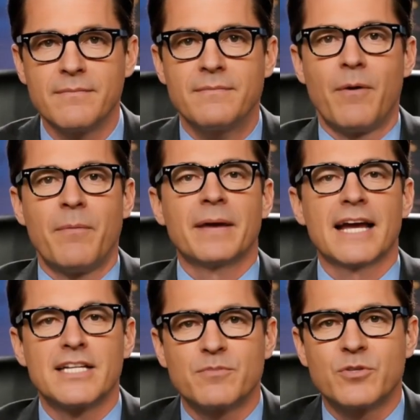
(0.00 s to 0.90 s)
The
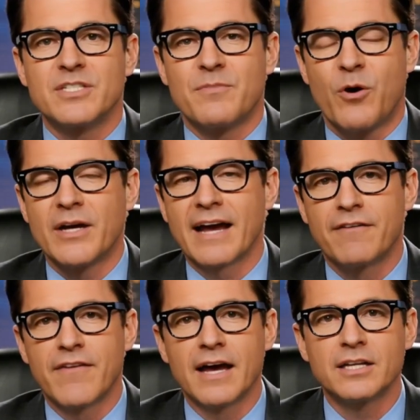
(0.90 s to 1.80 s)
population was small
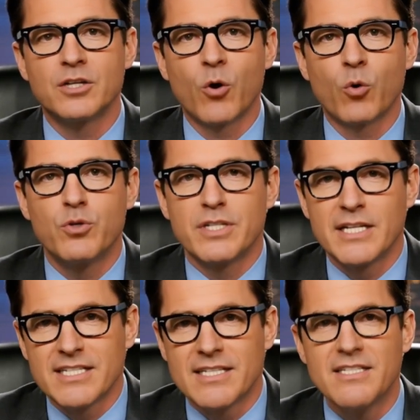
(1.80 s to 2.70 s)
enough that all
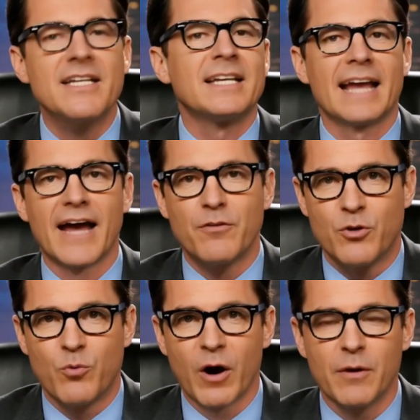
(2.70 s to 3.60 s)
citizens could gather
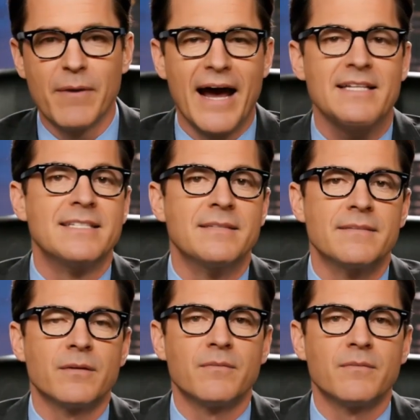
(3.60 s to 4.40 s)
in one place.